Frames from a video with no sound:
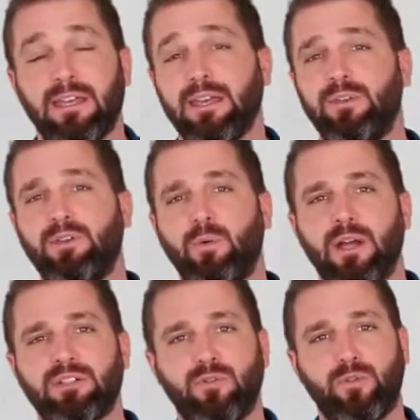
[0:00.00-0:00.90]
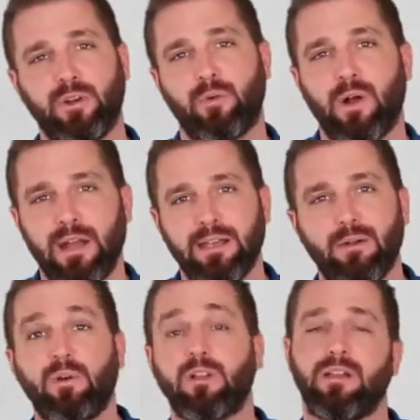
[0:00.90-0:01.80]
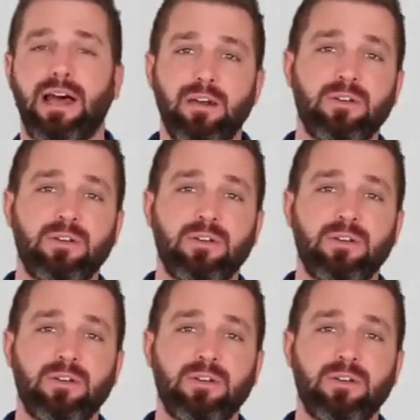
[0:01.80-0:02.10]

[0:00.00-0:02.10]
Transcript: It gives you direction for your writing and will allow